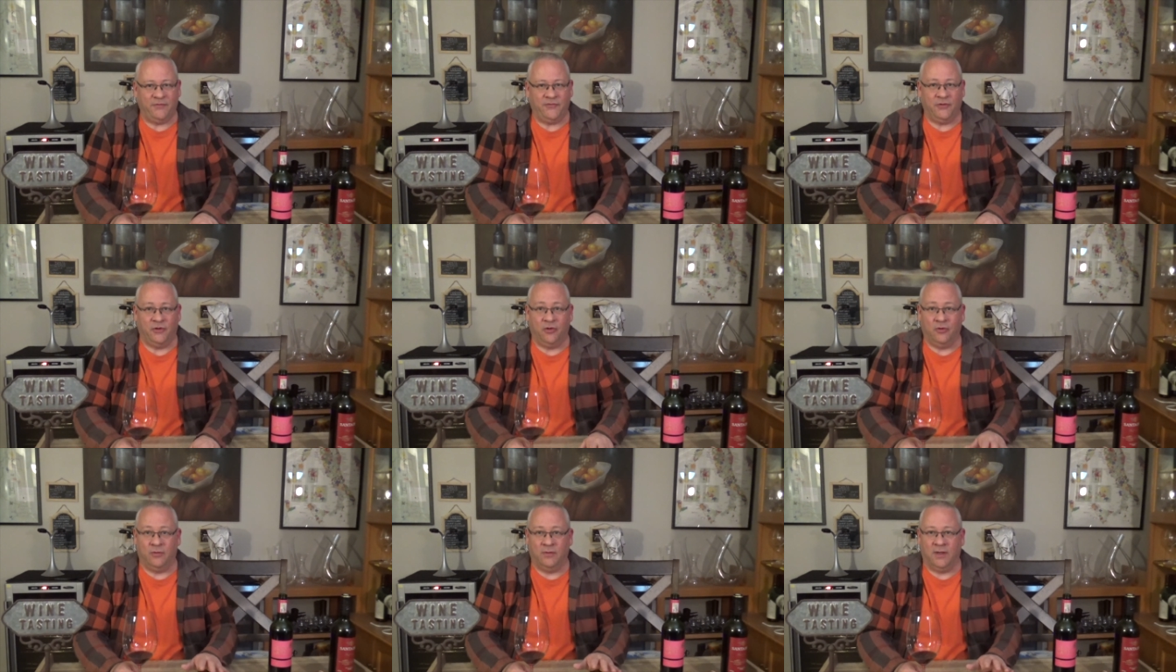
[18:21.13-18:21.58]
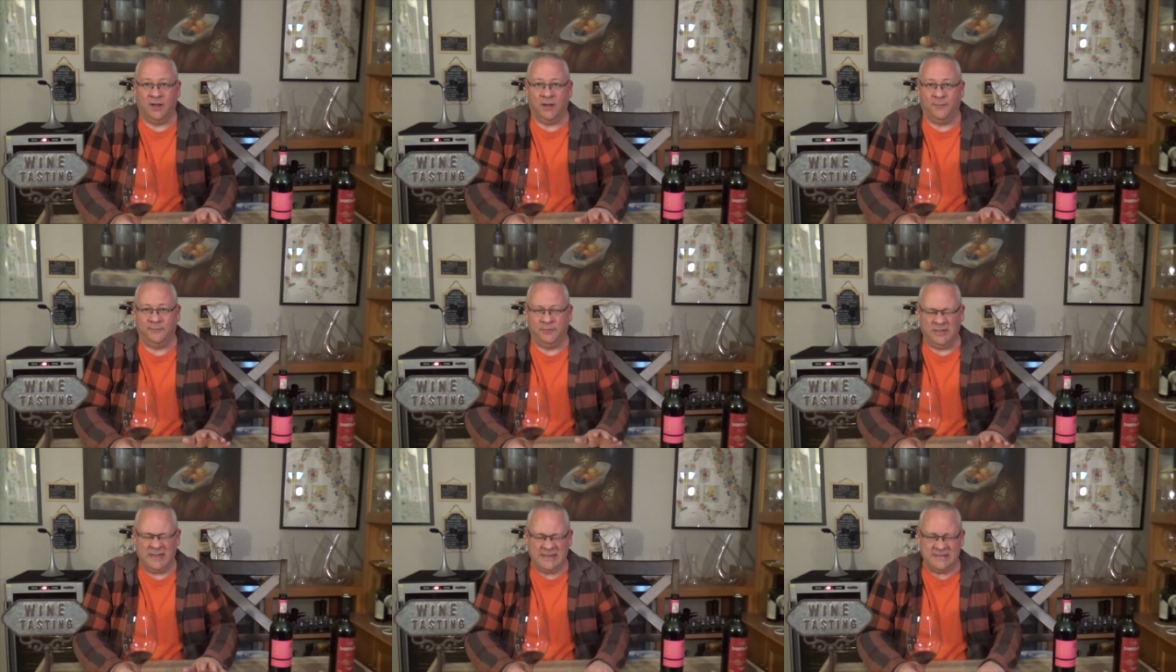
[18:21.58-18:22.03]

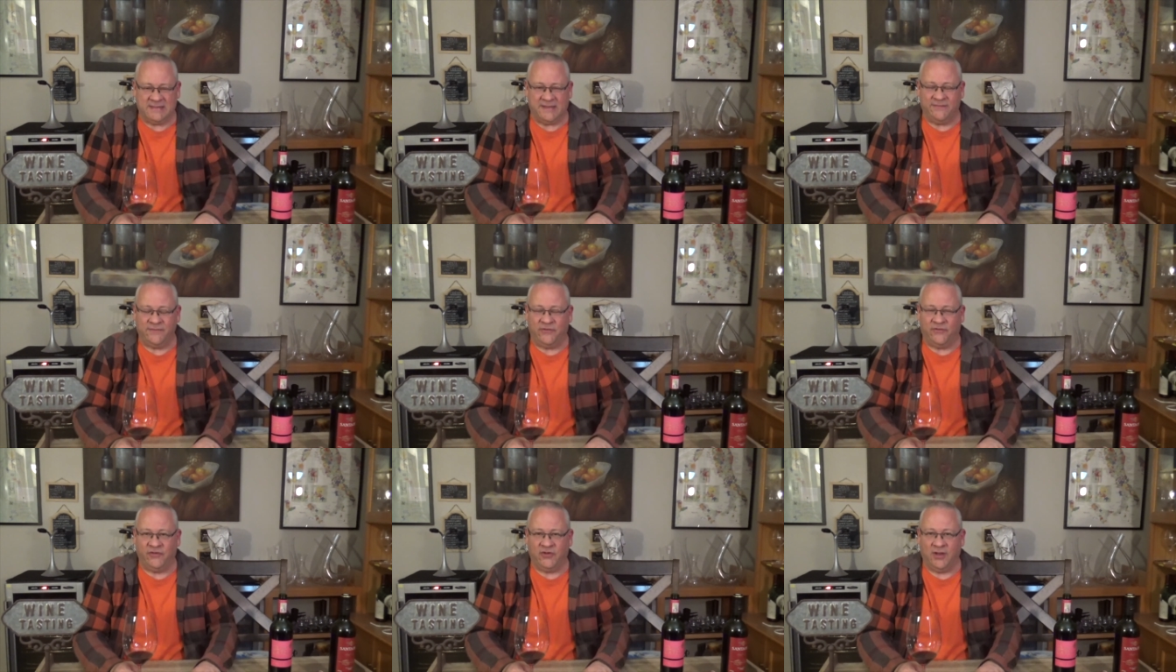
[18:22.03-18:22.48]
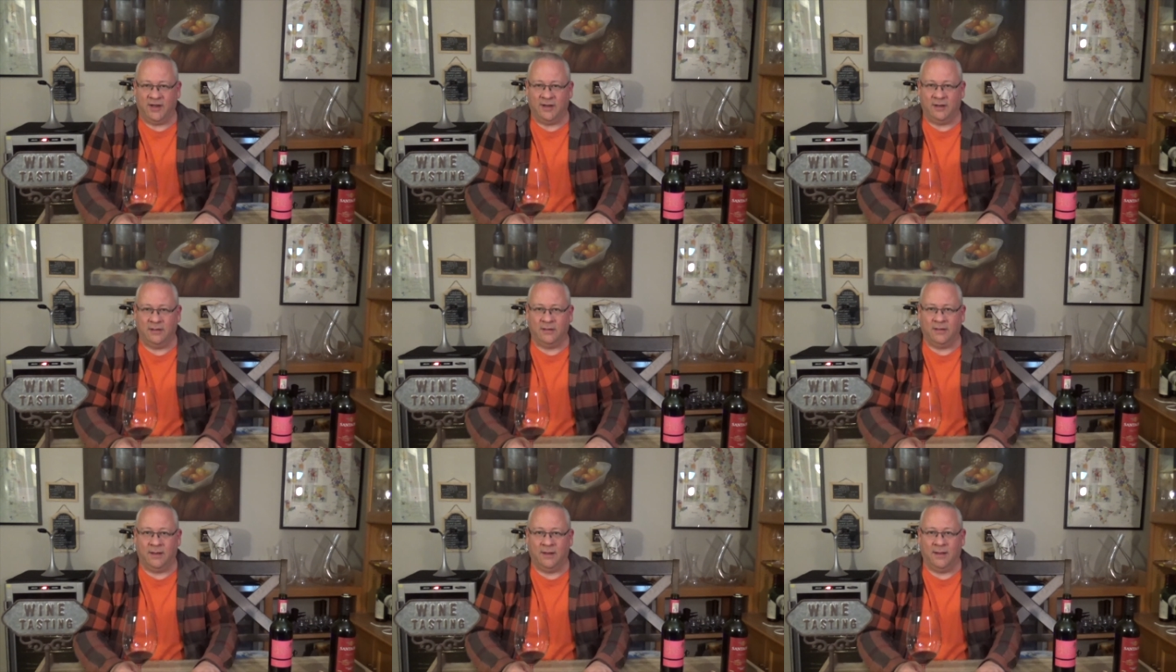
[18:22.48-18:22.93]
So please give this
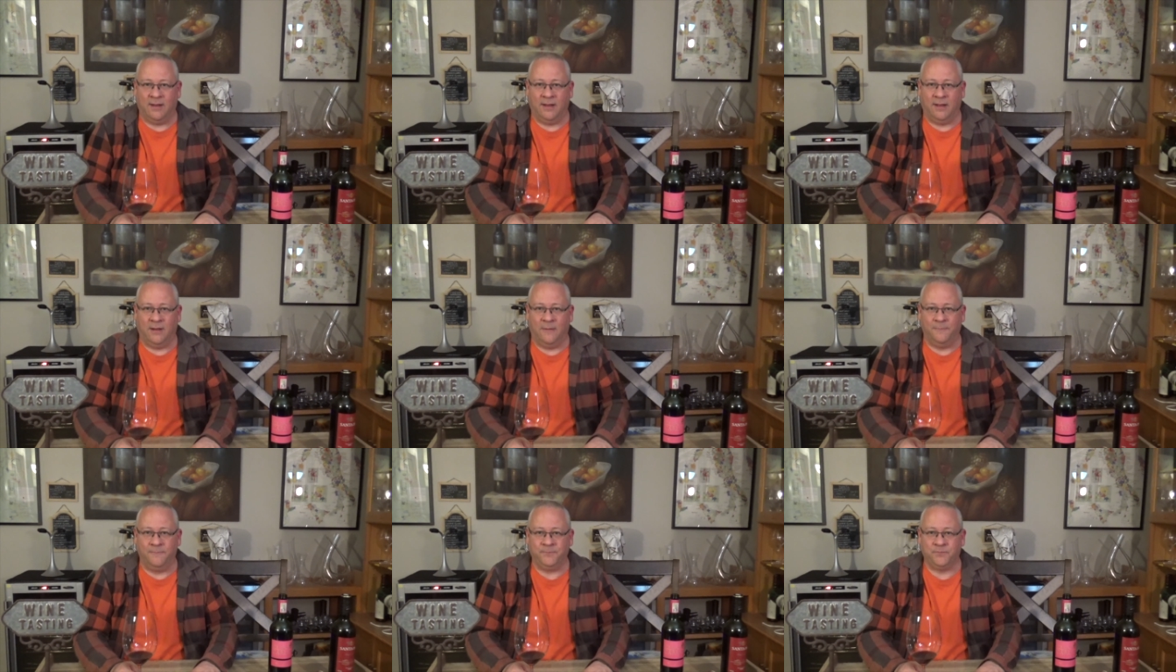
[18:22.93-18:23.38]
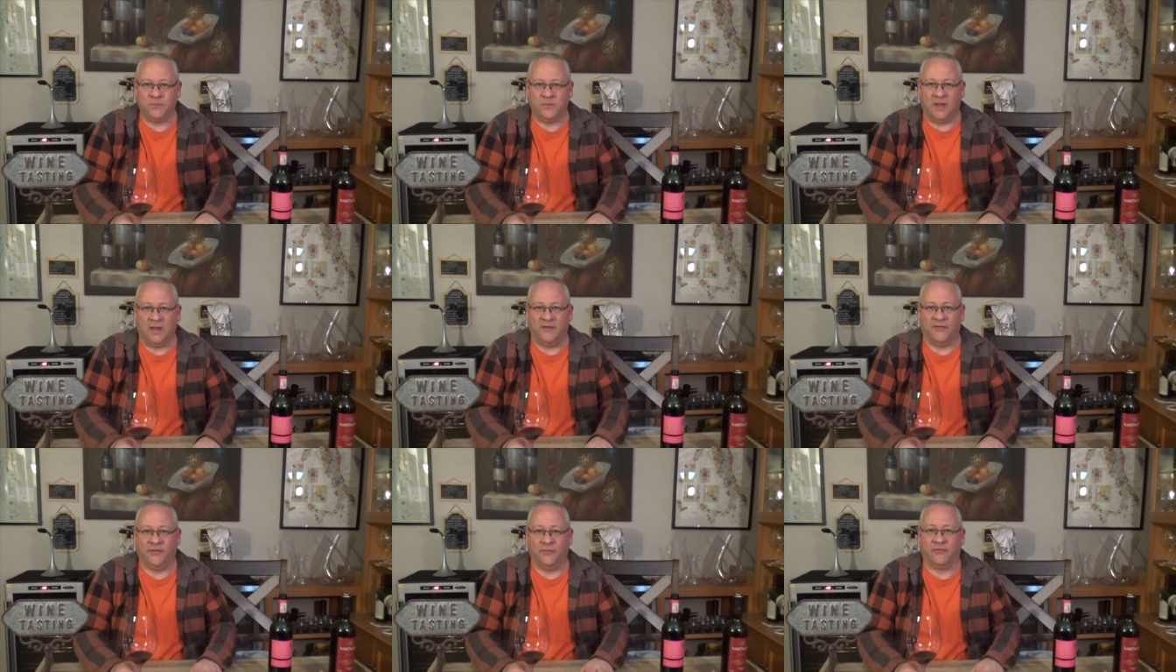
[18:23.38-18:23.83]
channel a
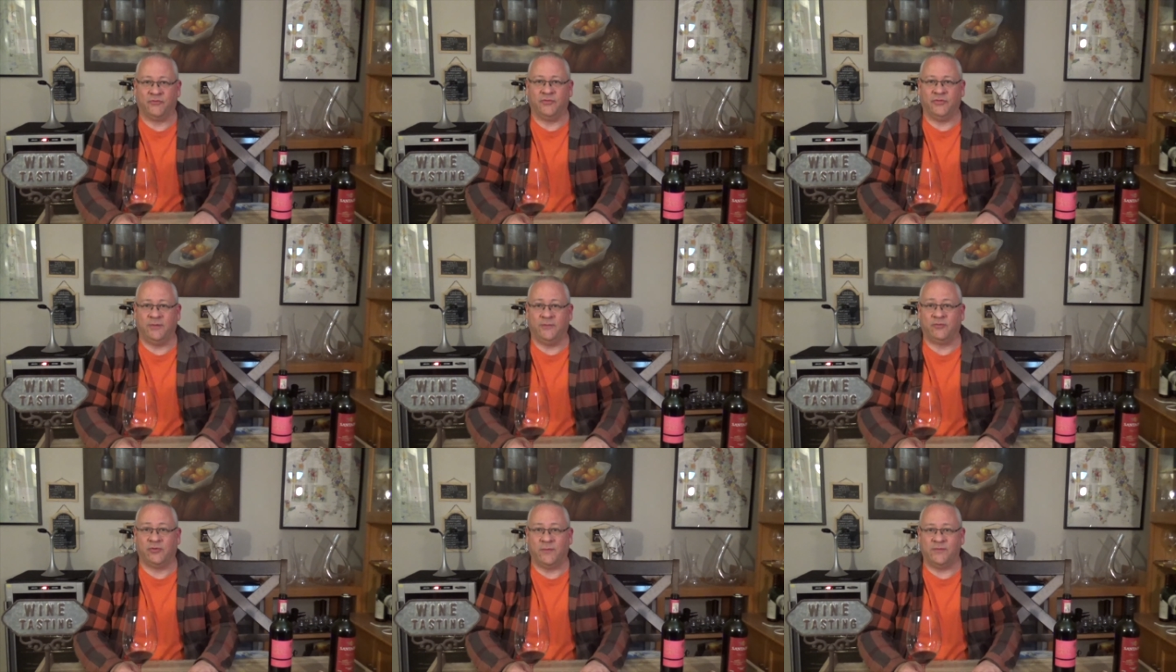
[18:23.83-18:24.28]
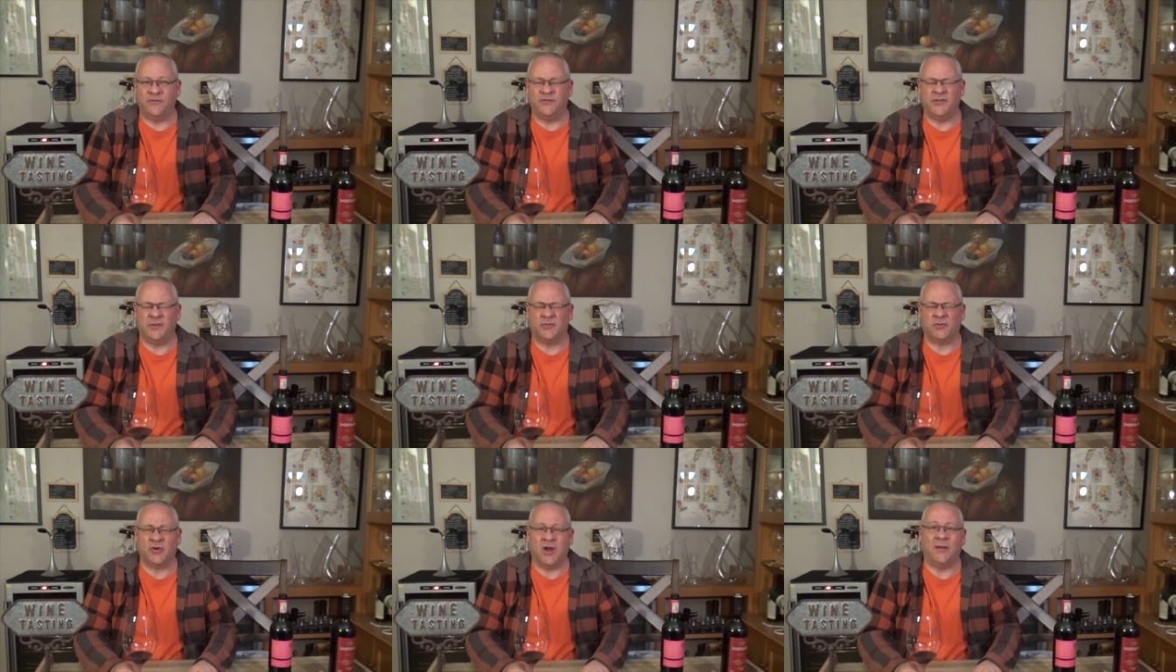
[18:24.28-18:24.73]
subscription,
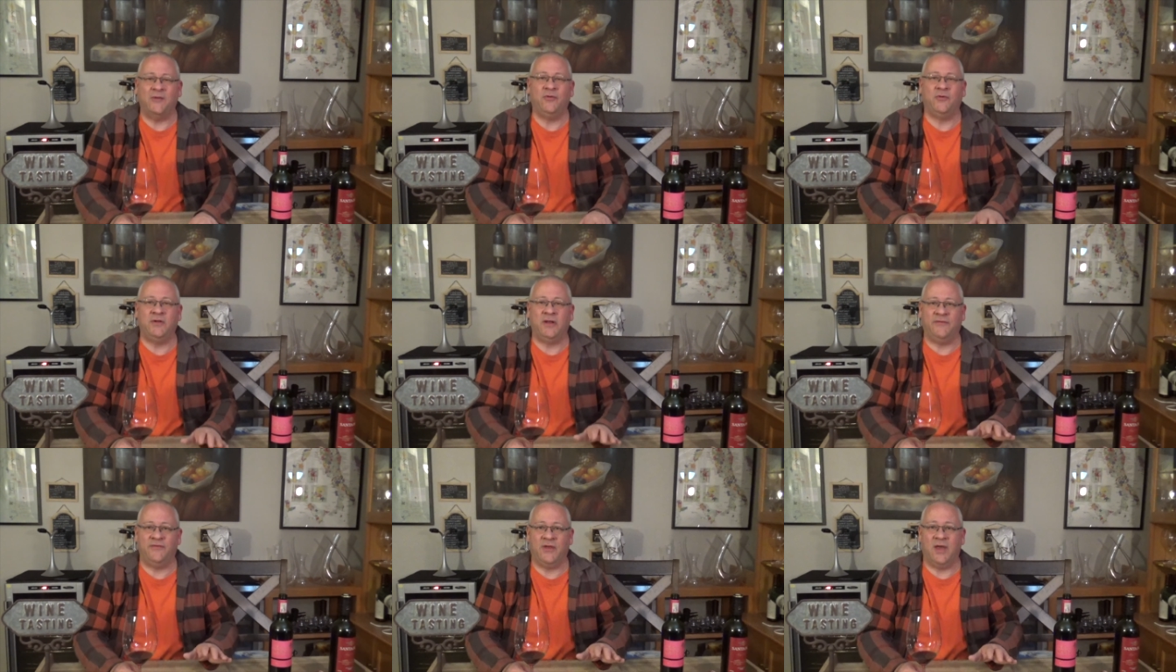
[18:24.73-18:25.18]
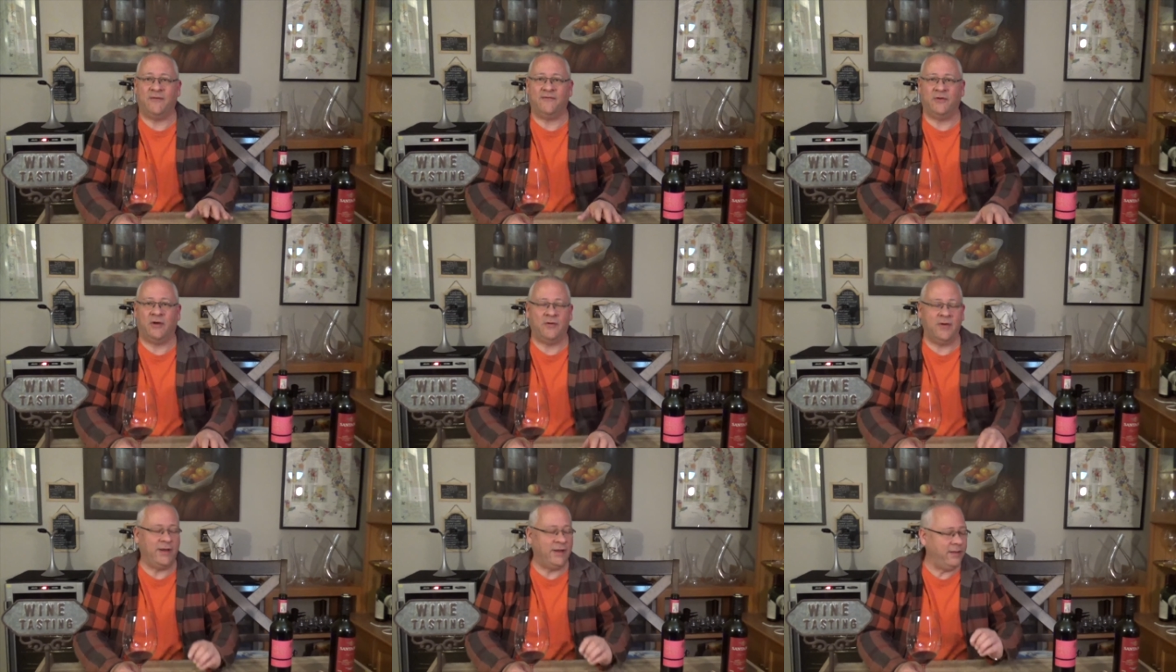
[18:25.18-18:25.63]
subscribe to it if you haven't
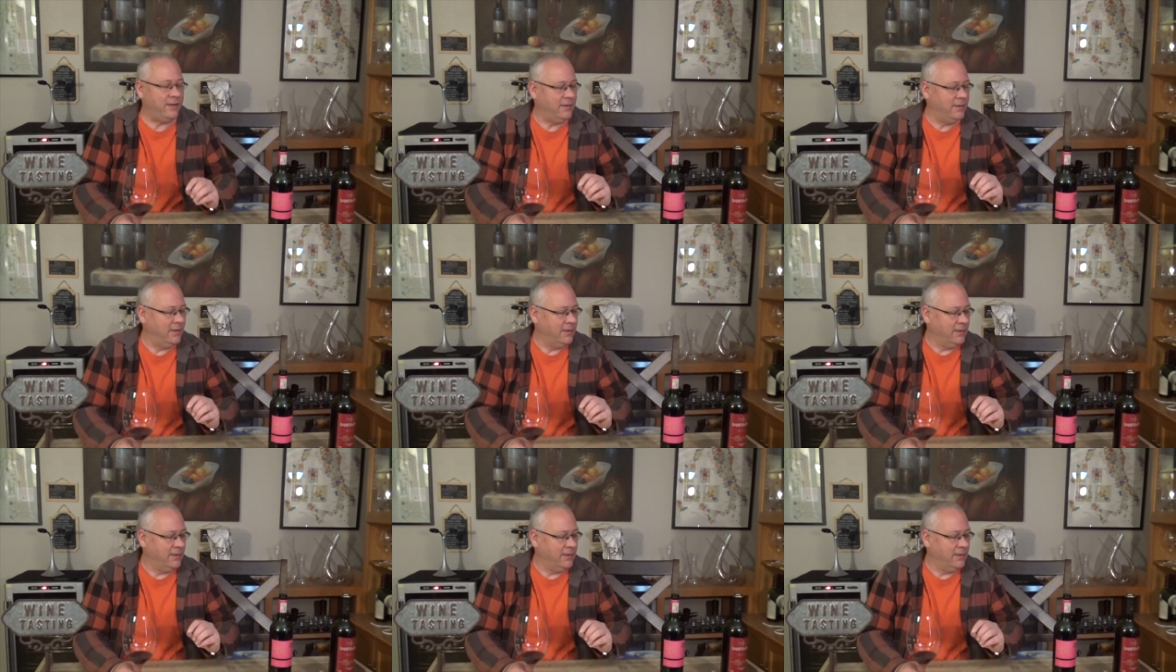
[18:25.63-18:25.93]
already.